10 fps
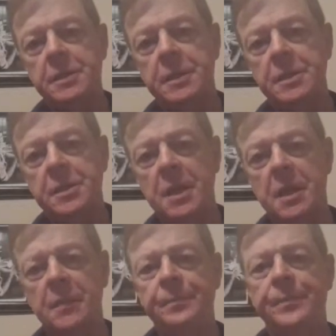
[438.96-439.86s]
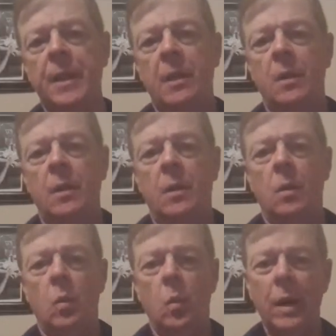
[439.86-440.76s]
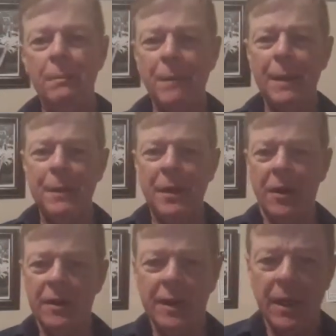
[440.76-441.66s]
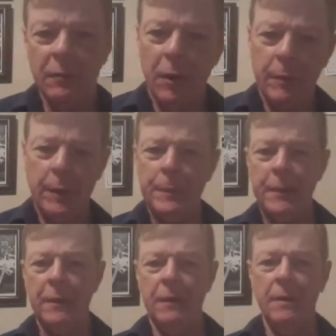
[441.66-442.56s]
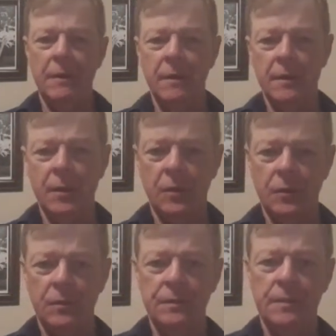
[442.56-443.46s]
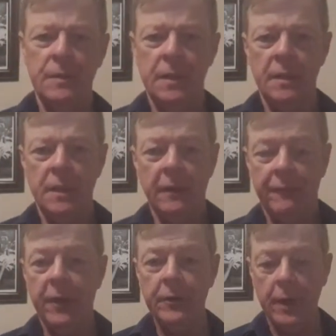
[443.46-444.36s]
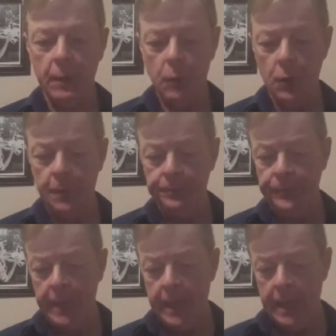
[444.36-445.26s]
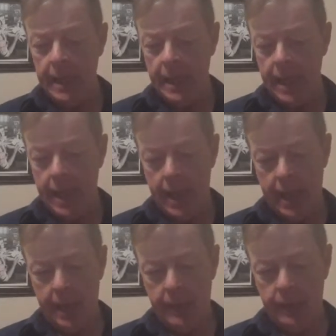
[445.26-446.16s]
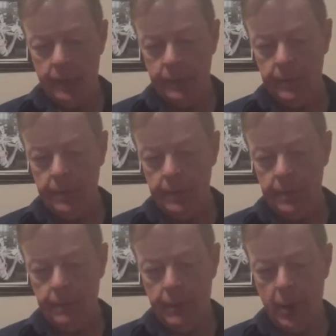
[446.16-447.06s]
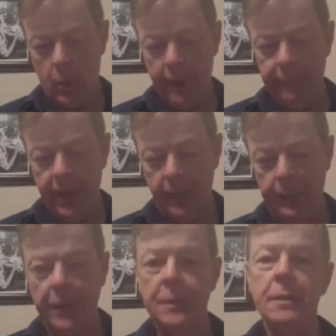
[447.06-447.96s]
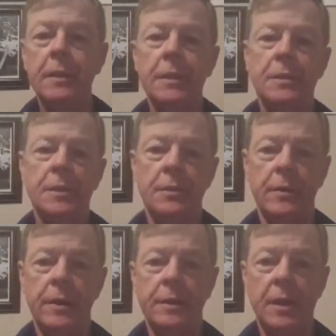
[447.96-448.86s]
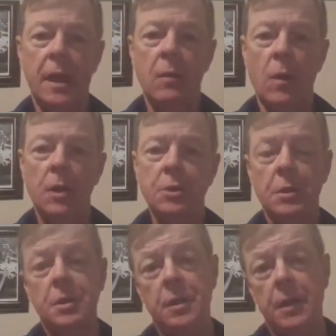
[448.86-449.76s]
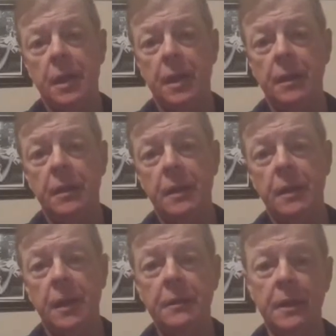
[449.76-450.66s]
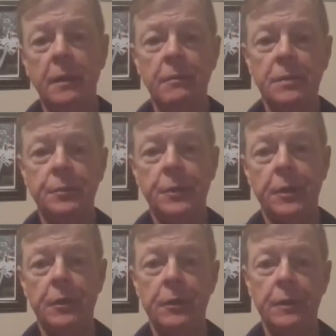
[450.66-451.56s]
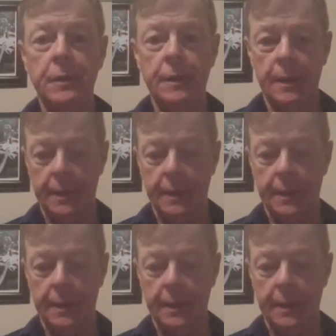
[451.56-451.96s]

and say, what might be hard to get? What might be, not found anymore? And my wife got me into this series, and I watched it to the end, and I think it was pretty good.